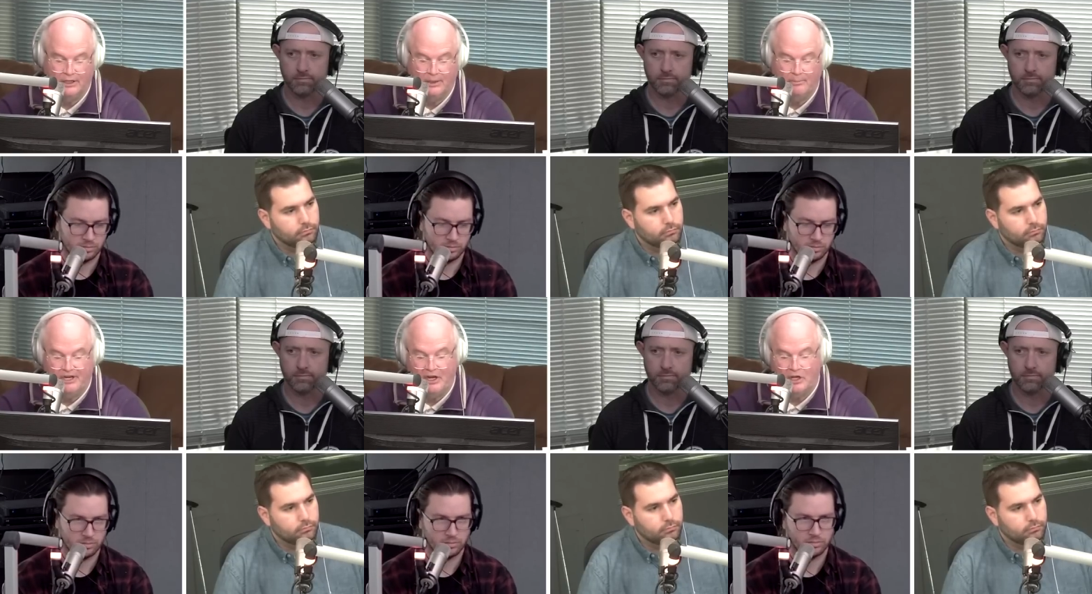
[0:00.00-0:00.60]

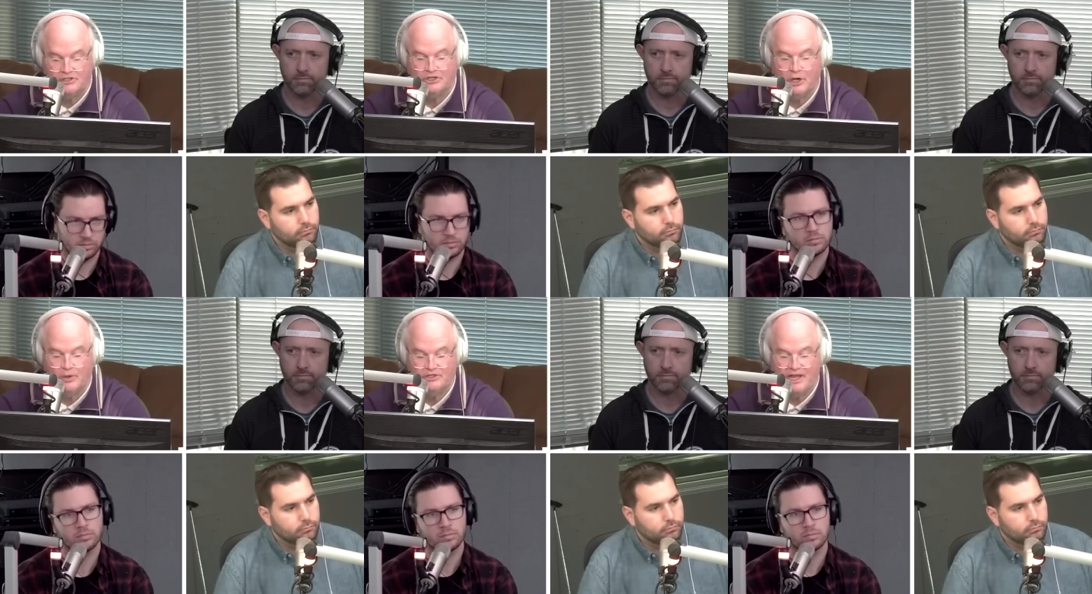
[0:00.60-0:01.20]
Speaker 1: but he
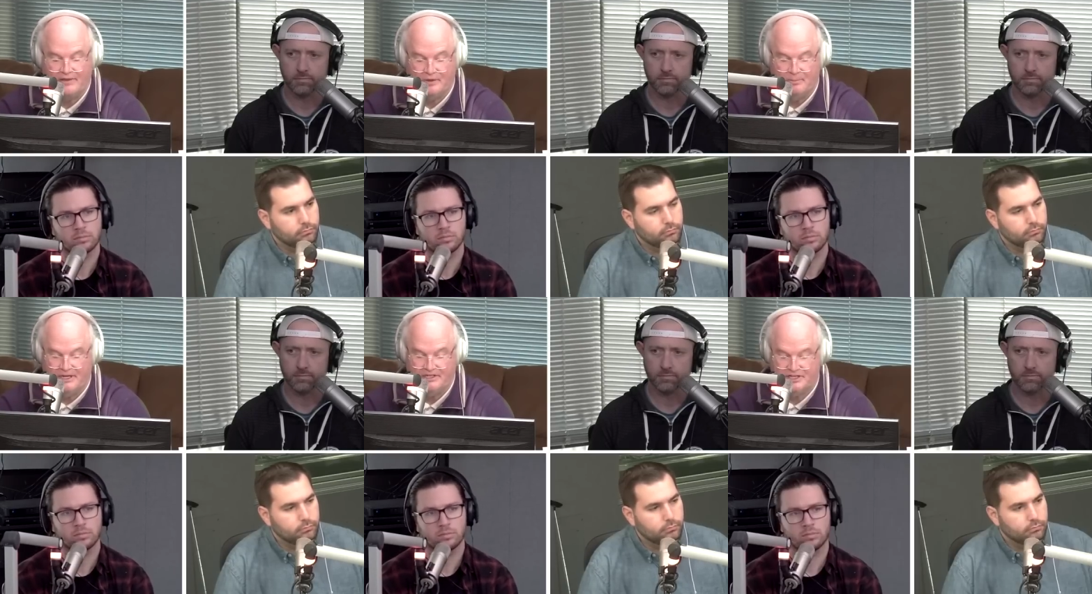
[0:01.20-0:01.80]
also is not the
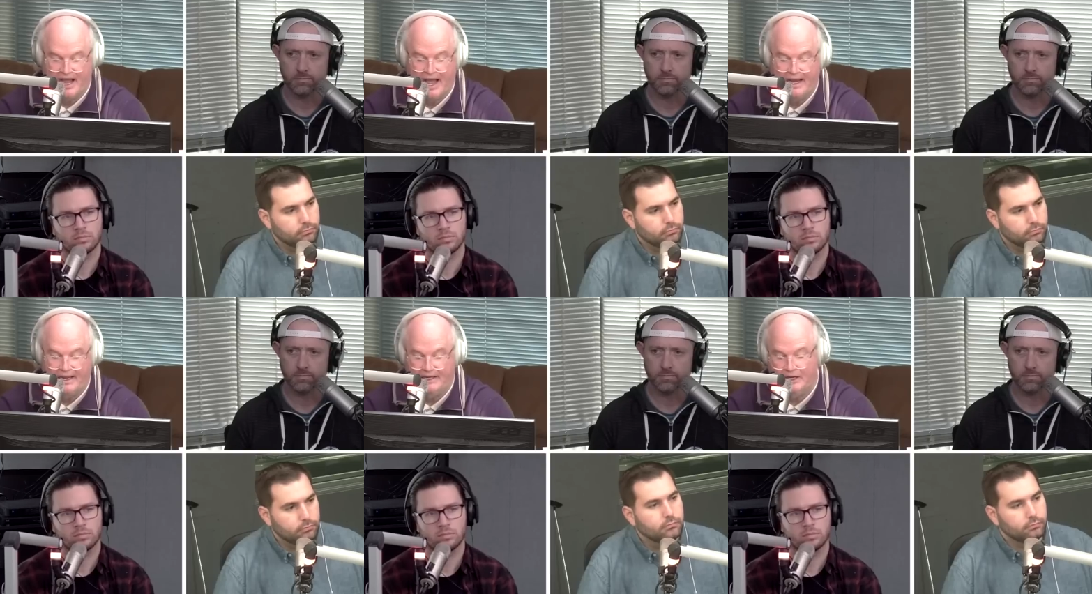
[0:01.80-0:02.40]
biggest guy.
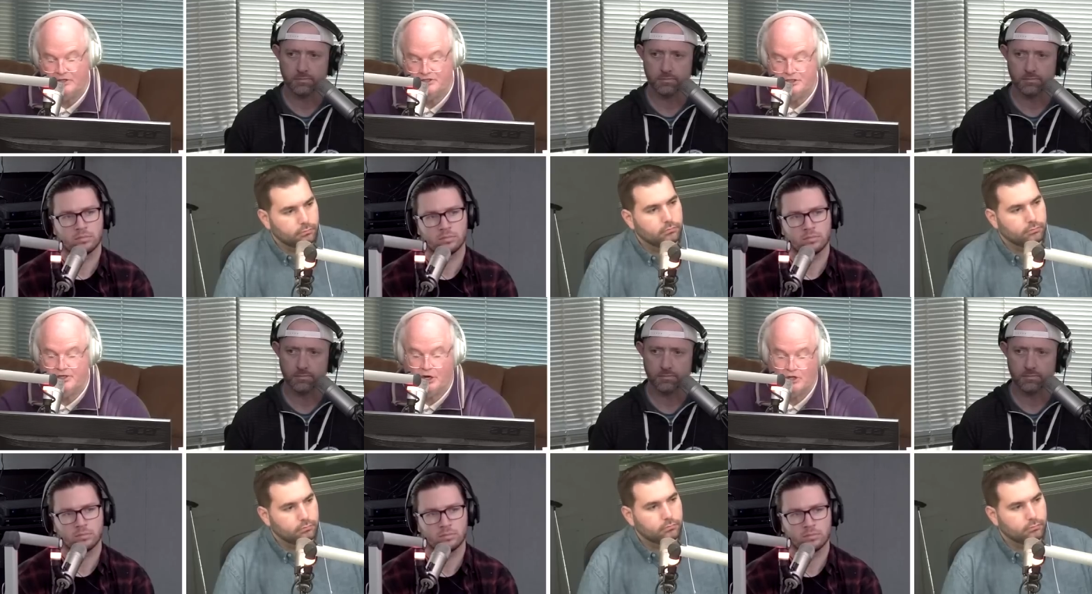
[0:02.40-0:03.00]
And he goes, you
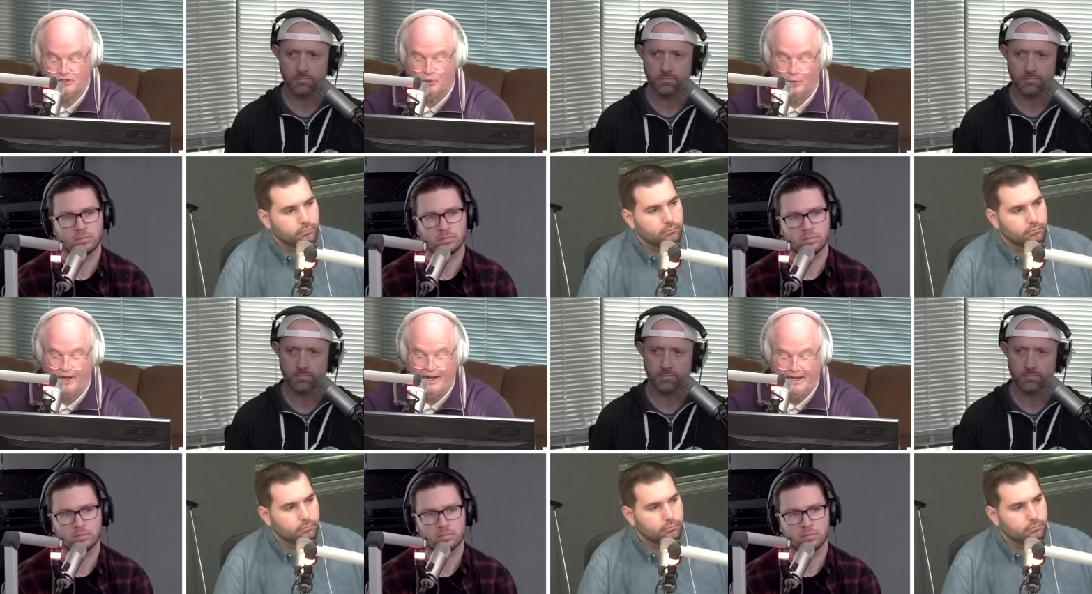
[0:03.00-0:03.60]
can also
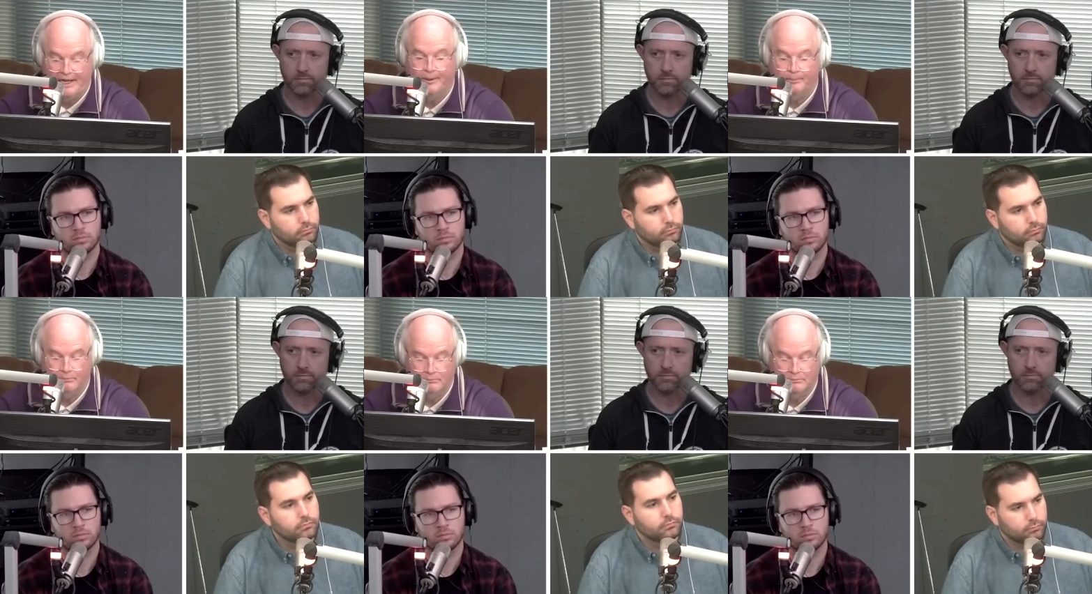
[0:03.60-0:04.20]
run at him,
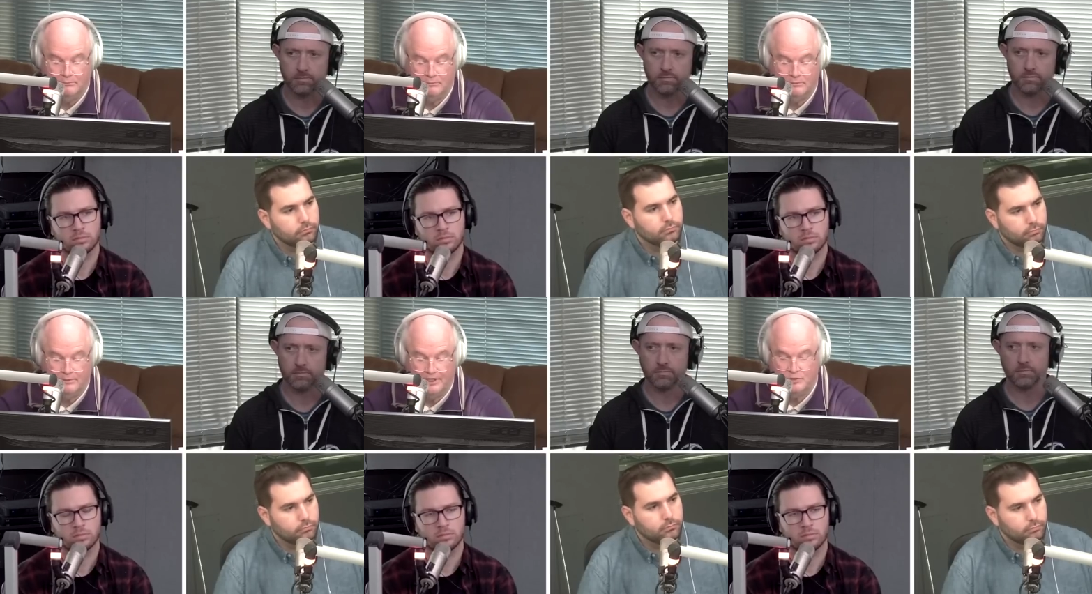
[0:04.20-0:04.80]
hmm.
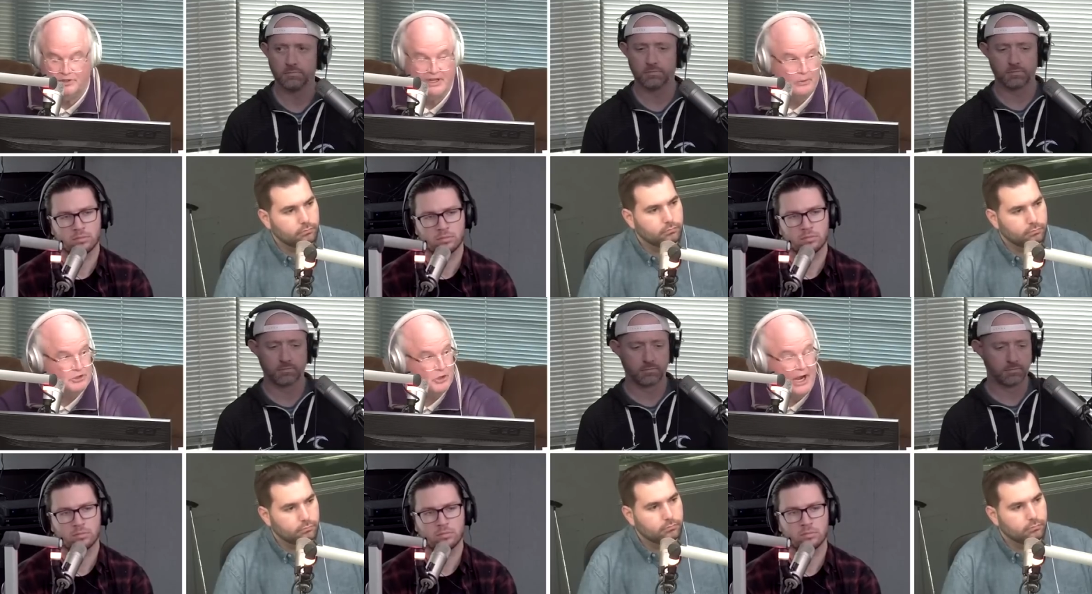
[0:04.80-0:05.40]
is what they
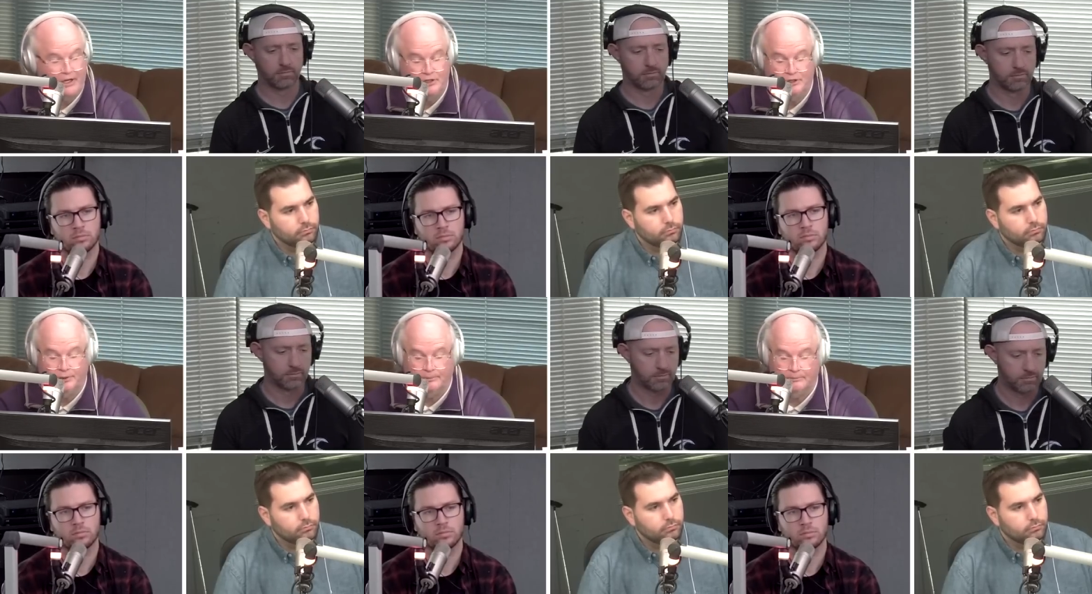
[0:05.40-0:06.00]
would try to
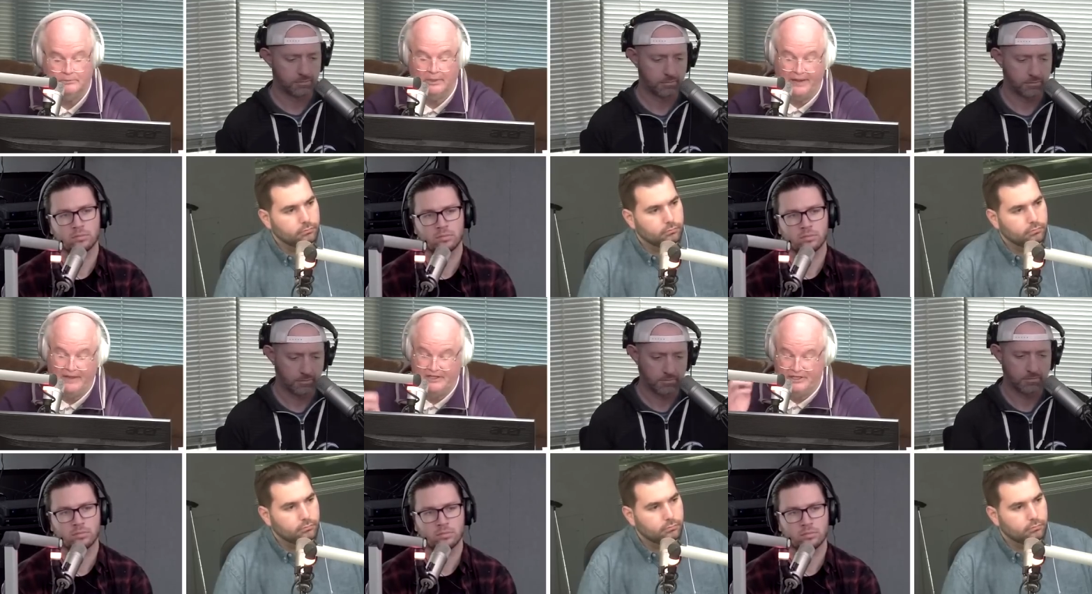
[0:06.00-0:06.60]
do,
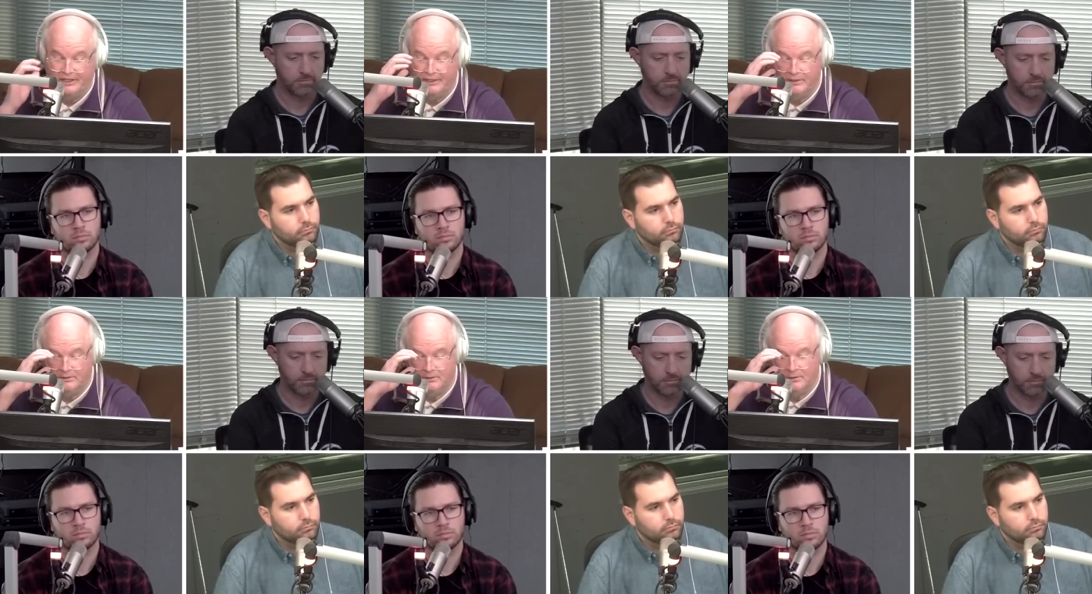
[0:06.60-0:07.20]
and they did
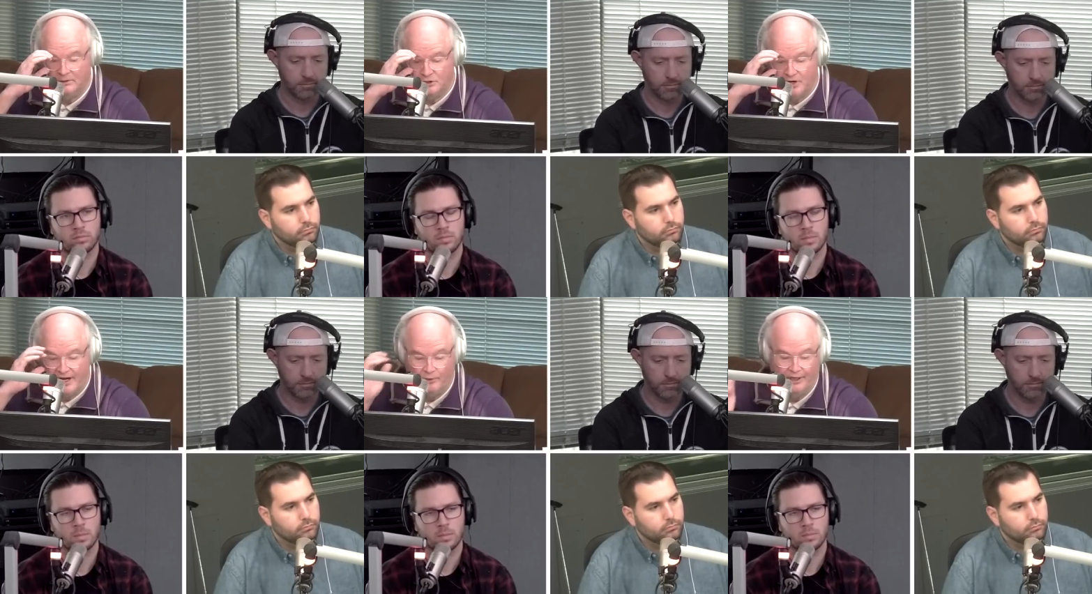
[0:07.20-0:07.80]

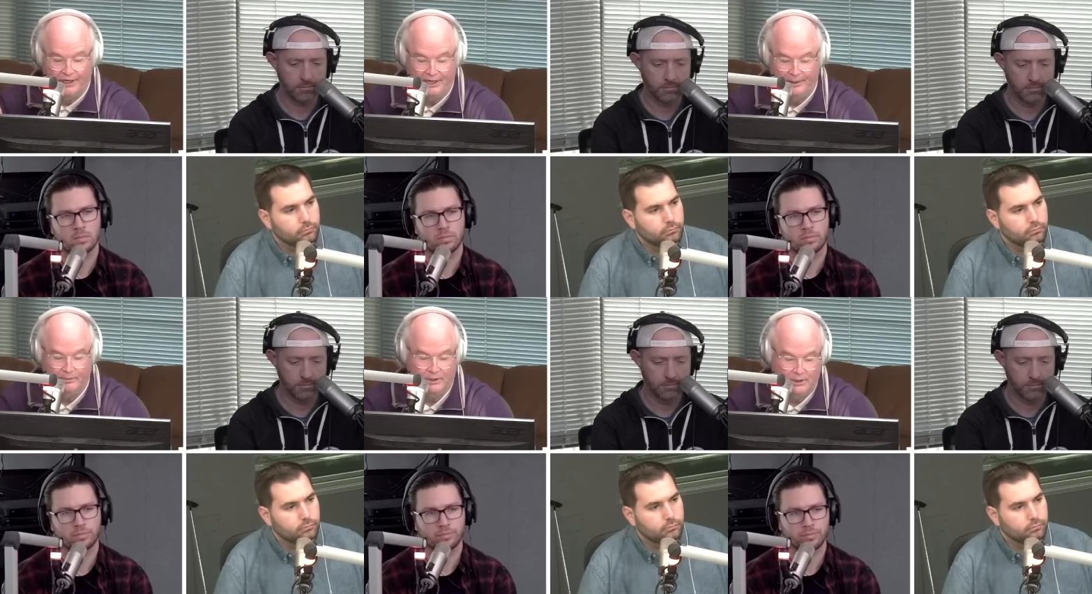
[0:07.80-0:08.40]
try and run at him.